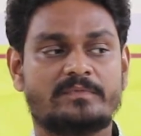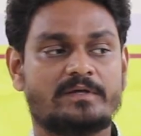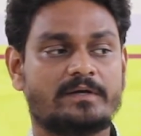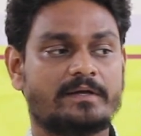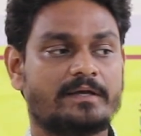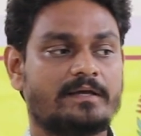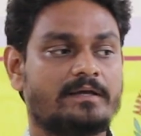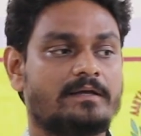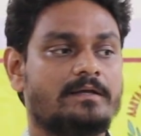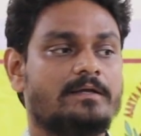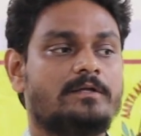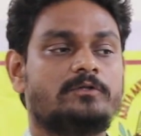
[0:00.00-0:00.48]

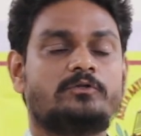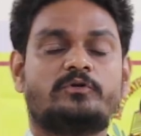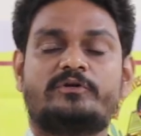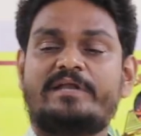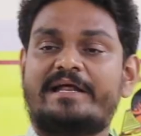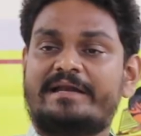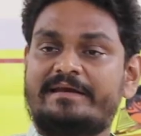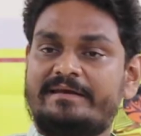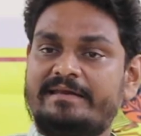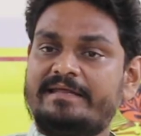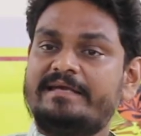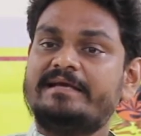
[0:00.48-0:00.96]
Okay. So
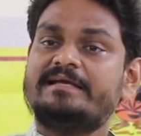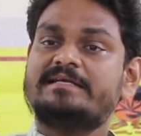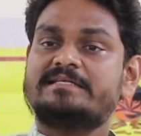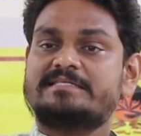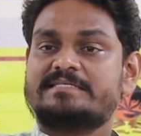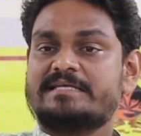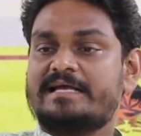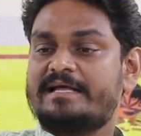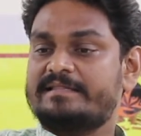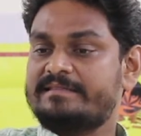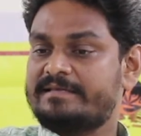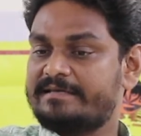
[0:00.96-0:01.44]

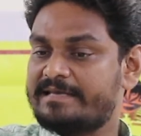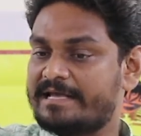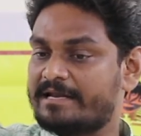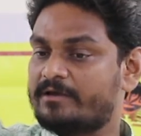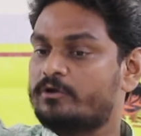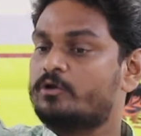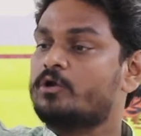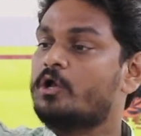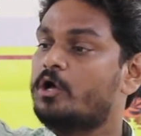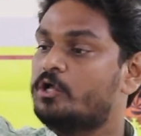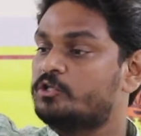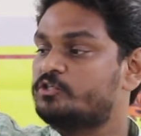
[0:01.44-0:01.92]
techniques and the
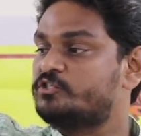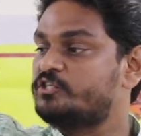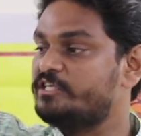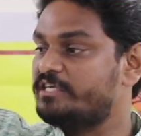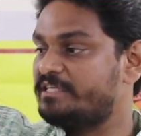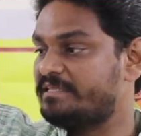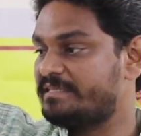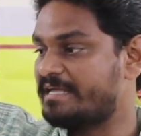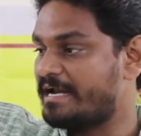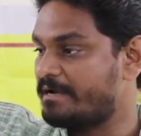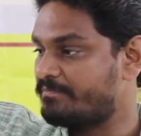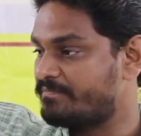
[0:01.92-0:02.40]
technology
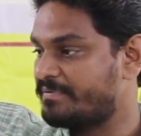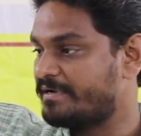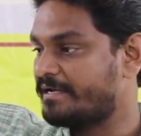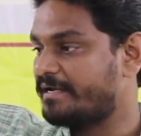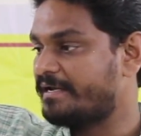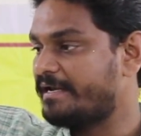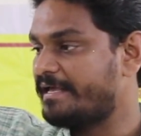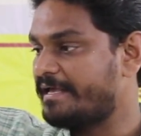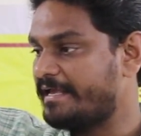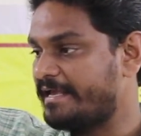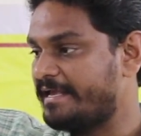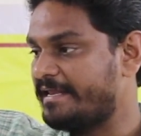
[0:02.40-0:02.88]
in that
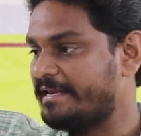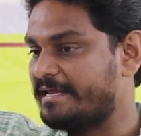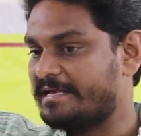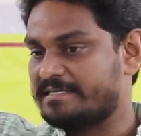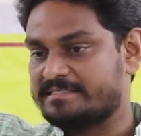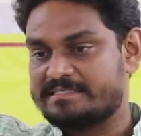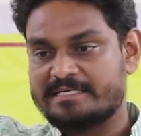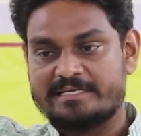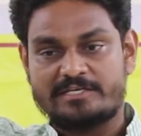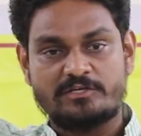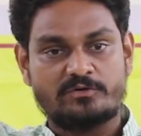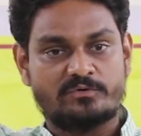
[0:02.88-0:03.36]
particular
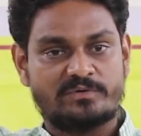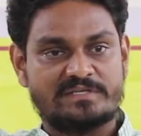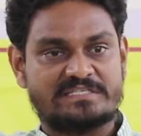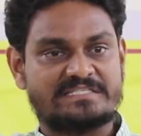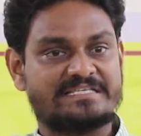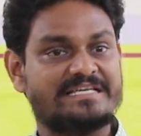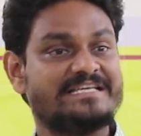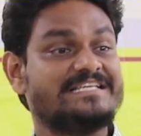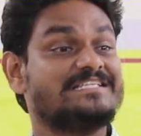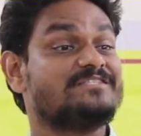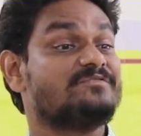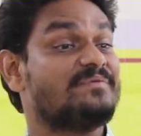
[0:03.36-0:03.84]
area, say
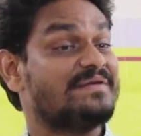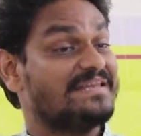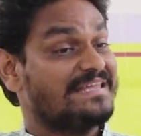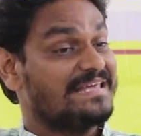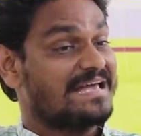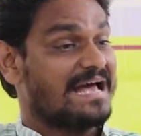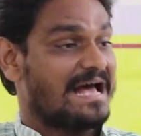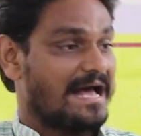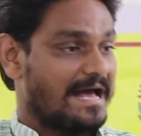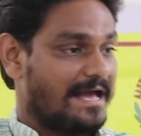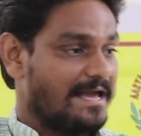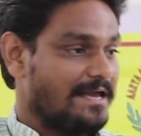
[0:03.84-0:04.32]
USA is very
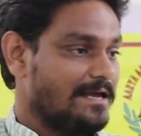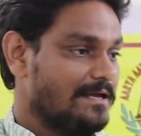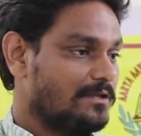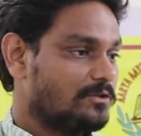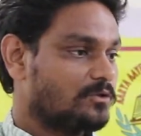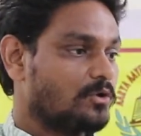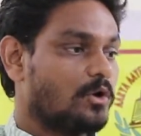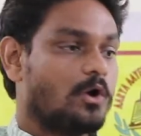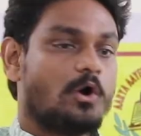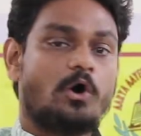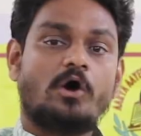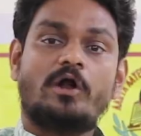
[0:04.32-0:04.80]
high.
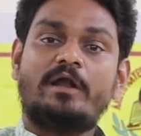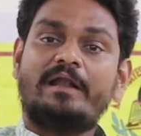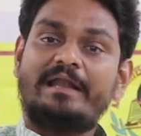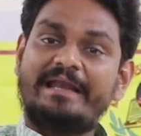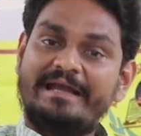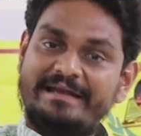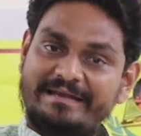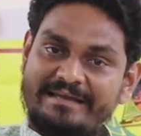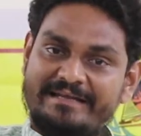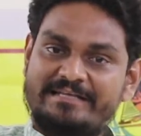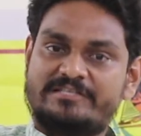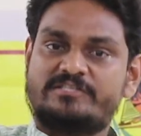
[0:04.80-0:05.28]
So all
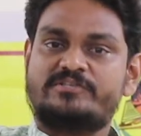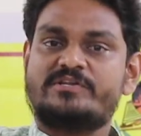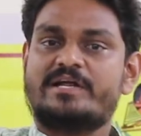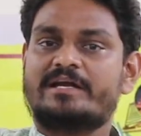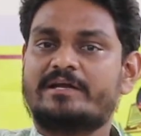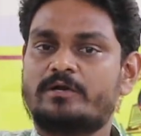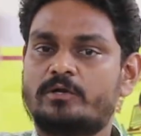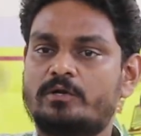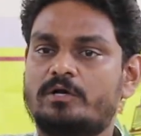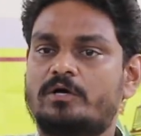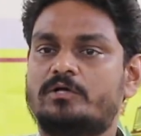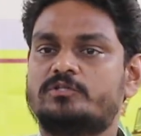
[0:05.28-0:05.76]
latest
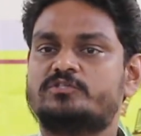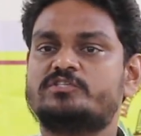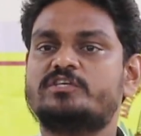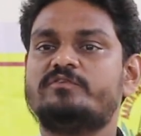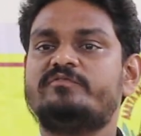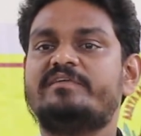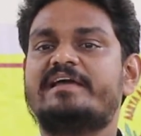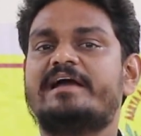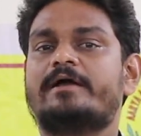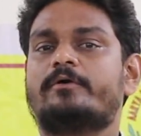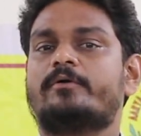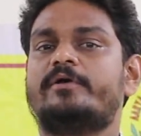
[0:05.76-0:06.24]

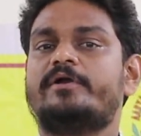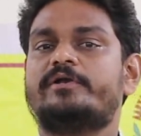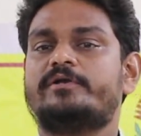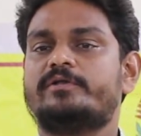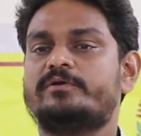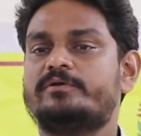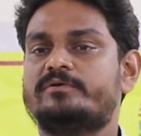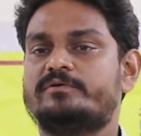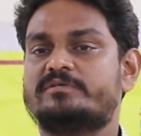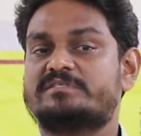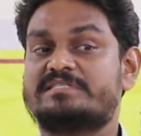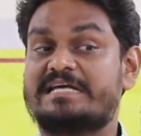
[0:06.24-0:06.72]
technology we are going
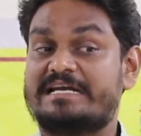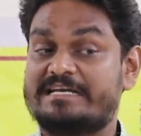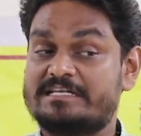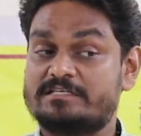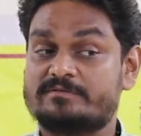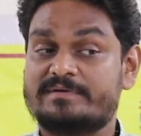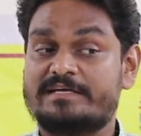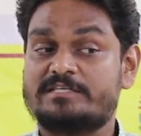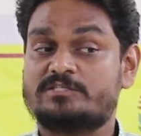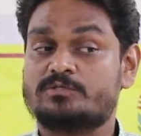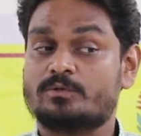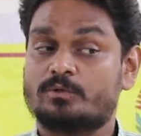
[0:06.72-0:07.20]
to use. That
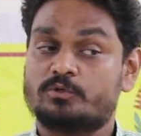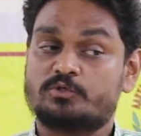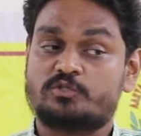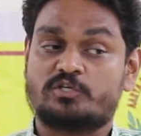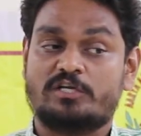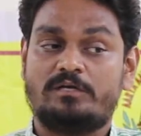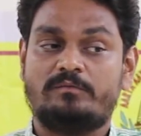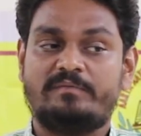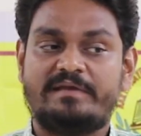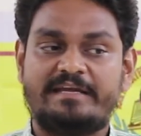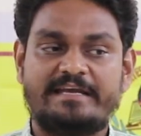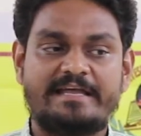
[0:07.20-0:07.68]
is why
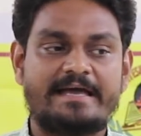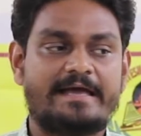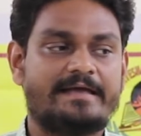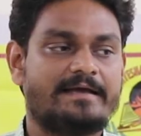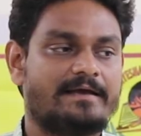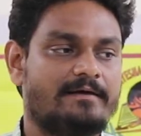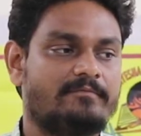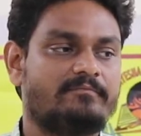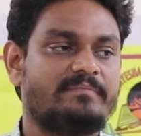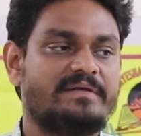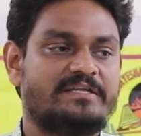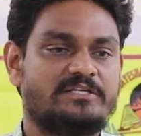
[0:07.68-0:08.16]
social media I
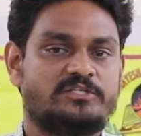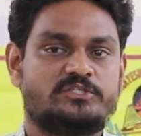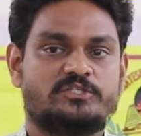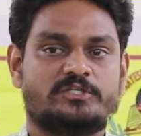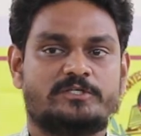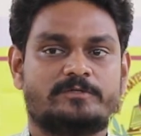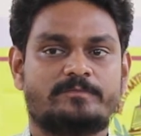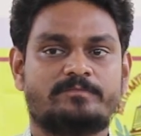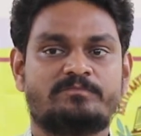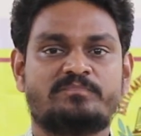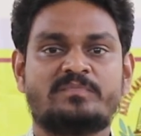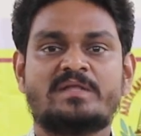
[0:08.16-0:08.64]
have
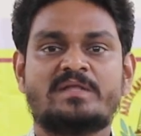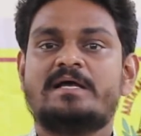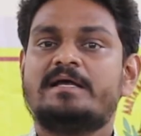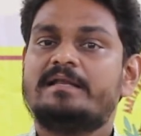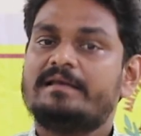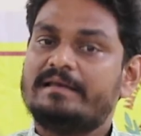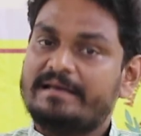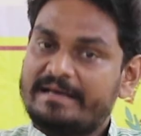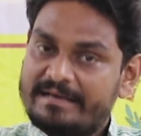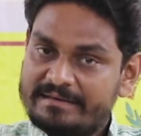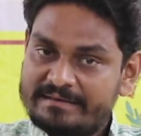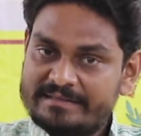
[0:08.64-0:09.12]
mentioned.
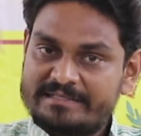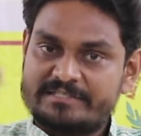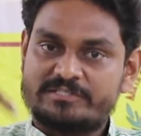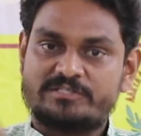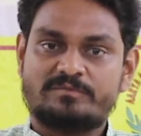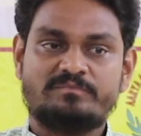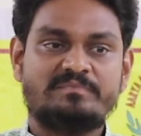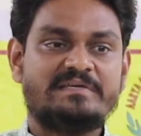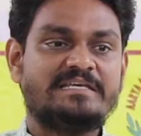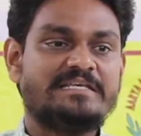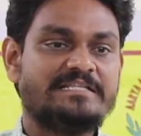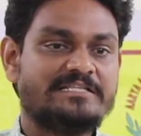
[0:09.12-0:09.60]

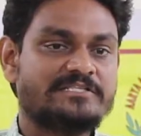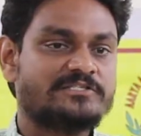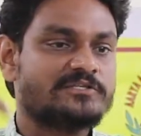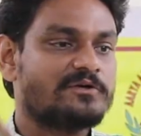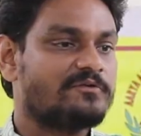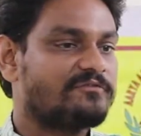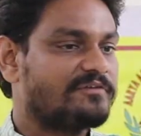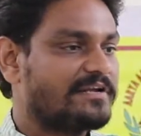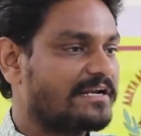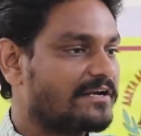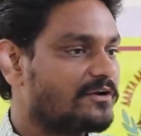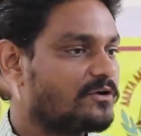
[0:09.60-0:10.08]
Latest means
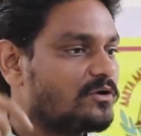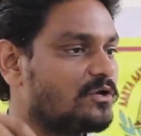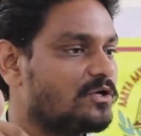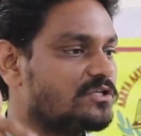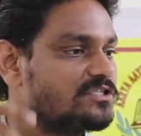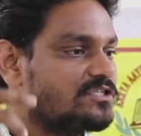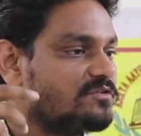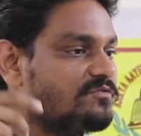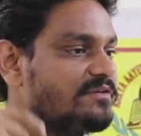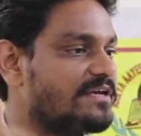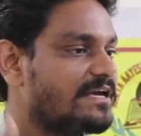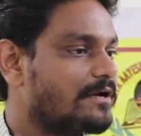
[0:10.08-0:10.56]
of
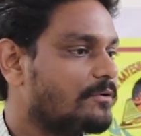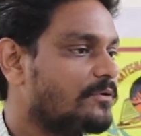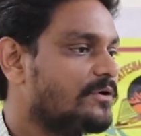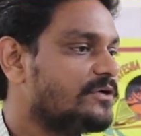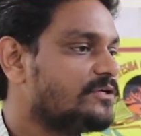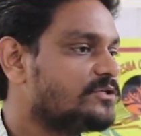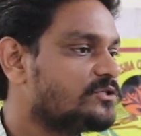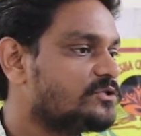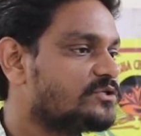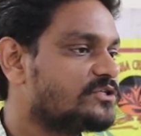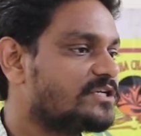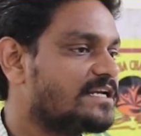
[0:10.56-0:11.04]
technology we are
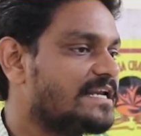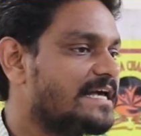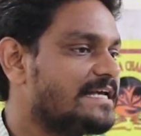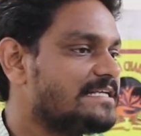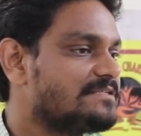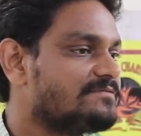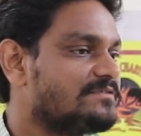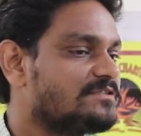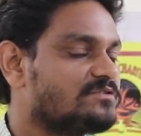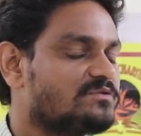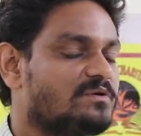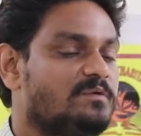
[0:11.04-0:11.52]
going to
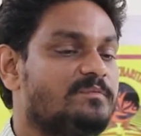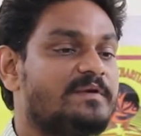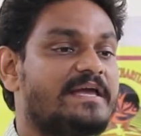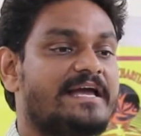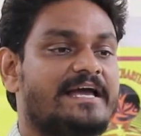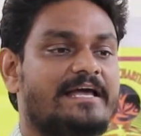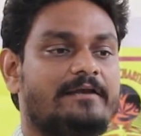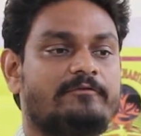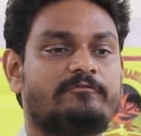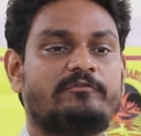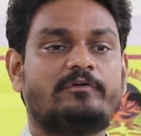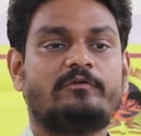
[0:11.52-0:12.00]
utilize, which will be
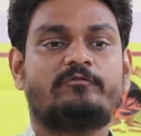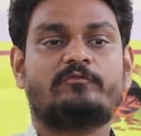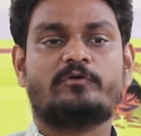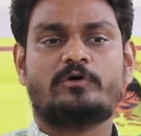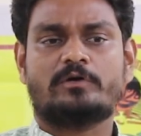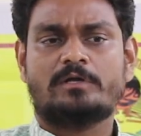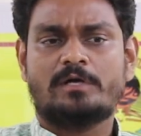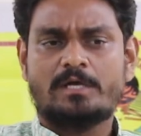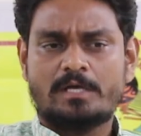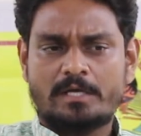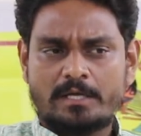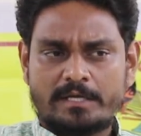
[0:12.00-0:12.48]
helpful
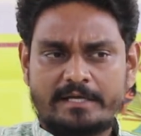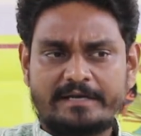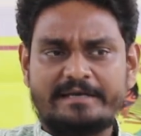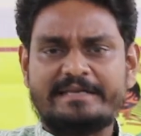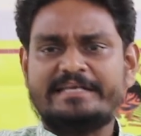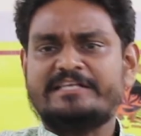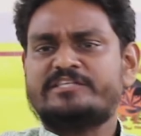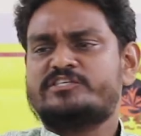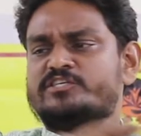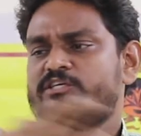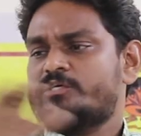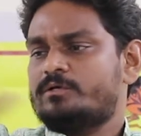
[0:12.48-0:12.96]
for
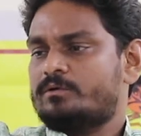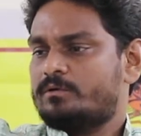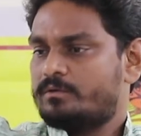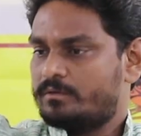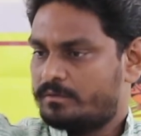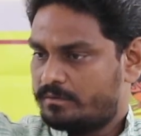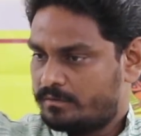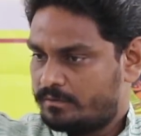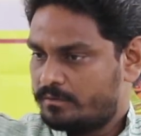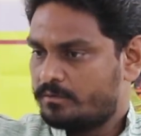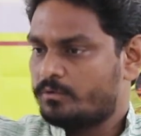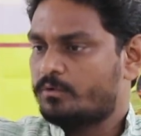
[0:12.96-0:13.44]

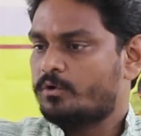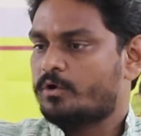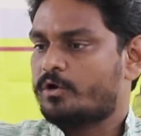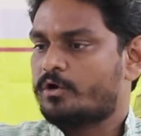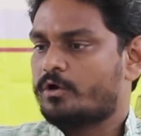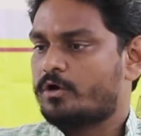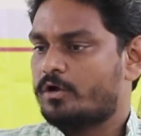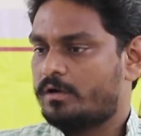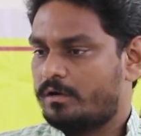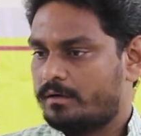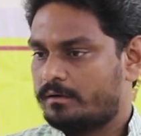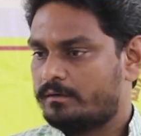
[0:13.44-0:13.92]
reaching
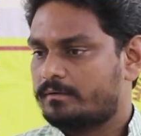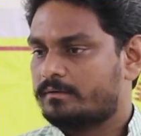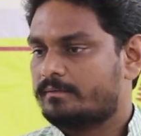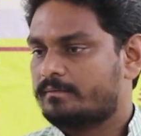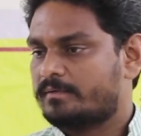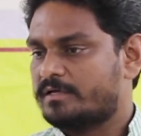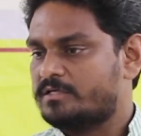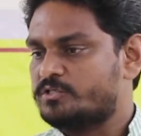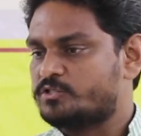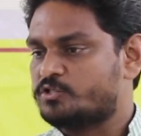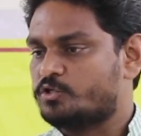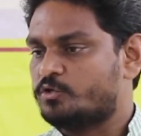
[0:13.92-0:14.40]
overall
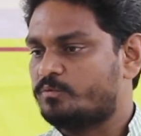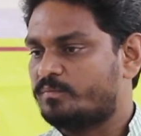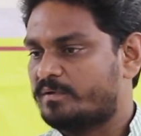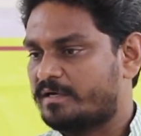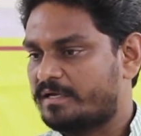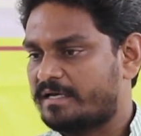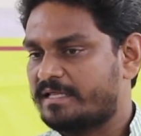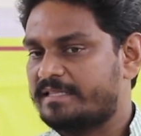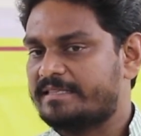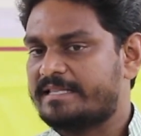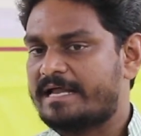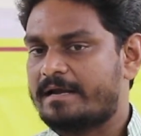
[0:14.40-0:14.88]

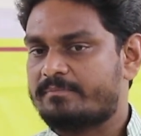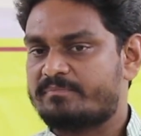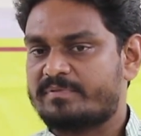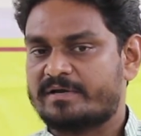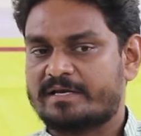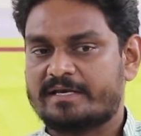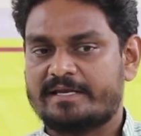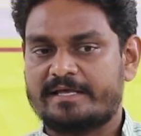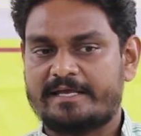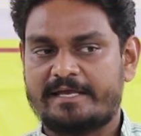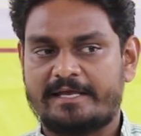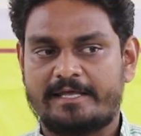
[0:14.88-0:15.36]
consumer in that
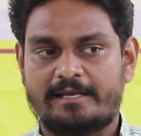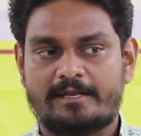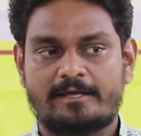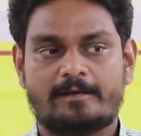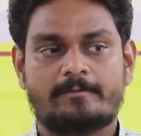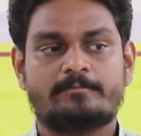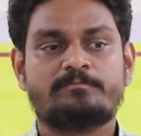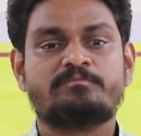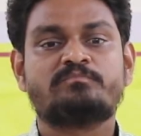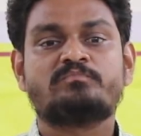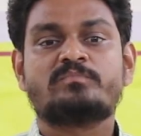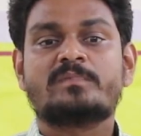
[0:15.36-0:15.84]
particular
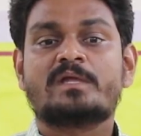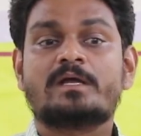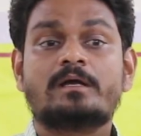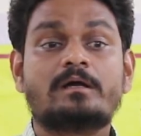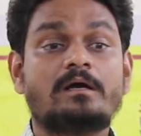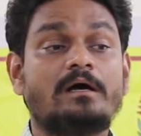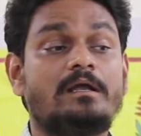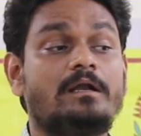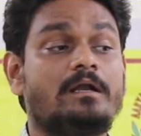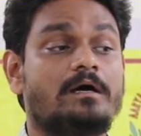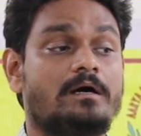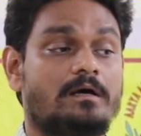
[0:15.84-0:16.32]
area.
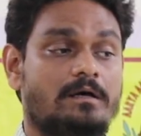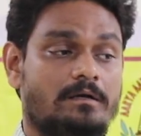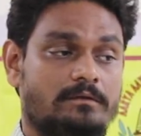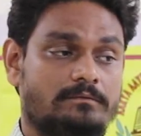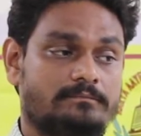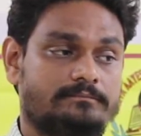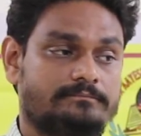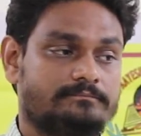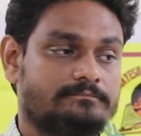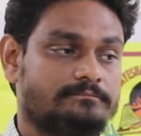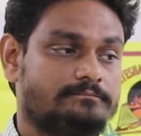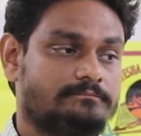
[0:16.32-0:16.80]

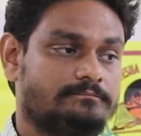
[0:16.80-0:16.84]
Color.